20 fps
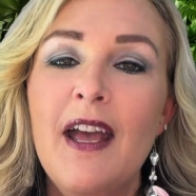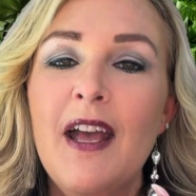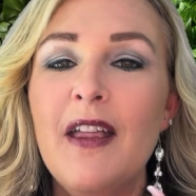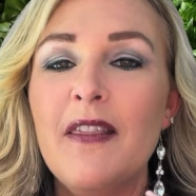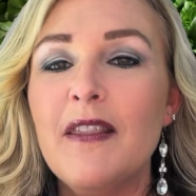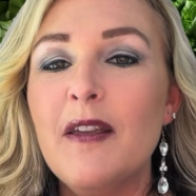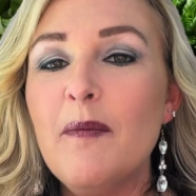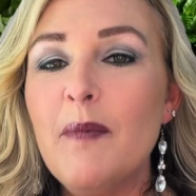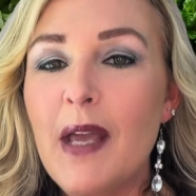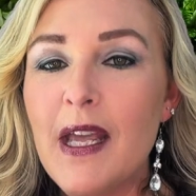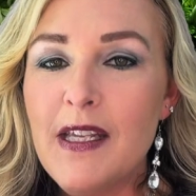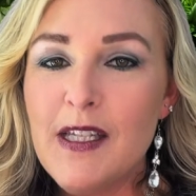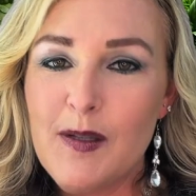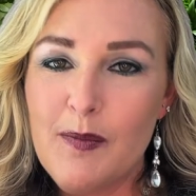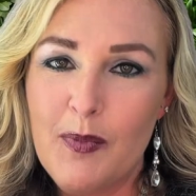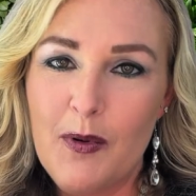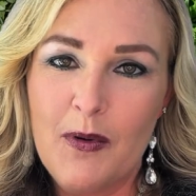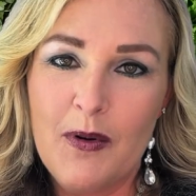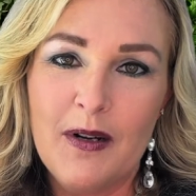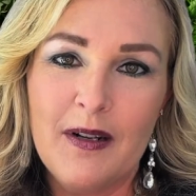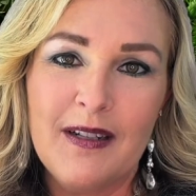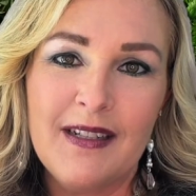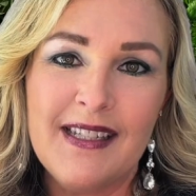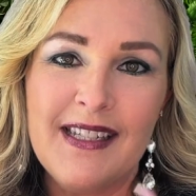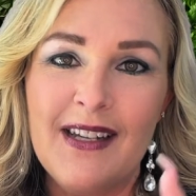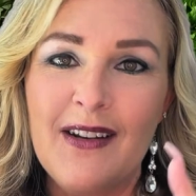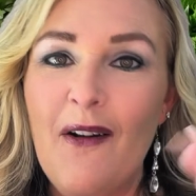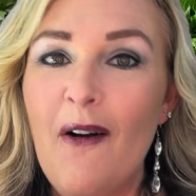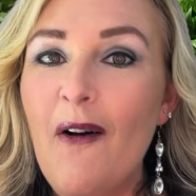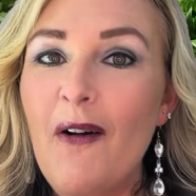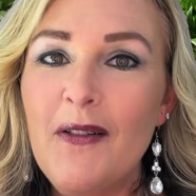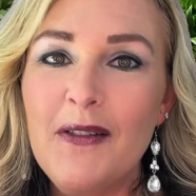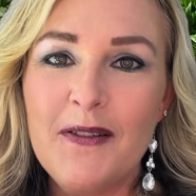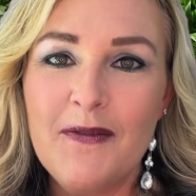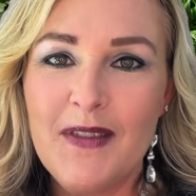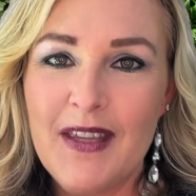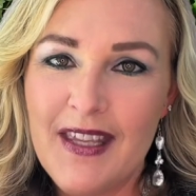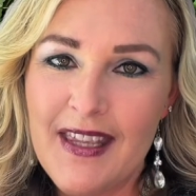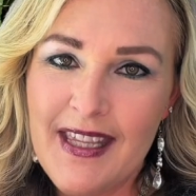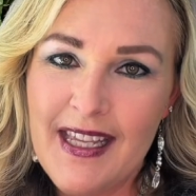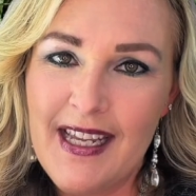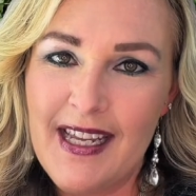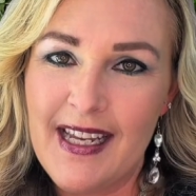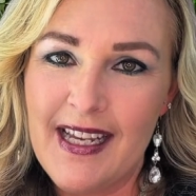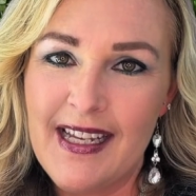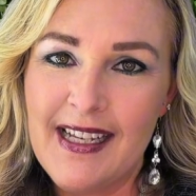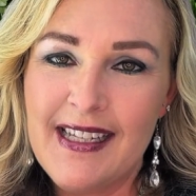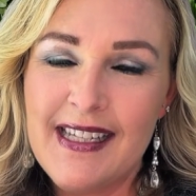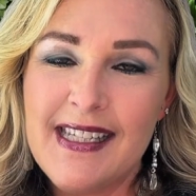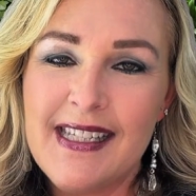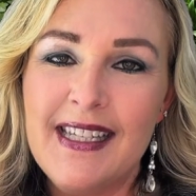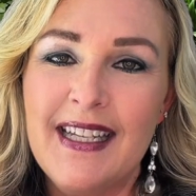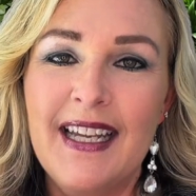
the baseboards and all of the things.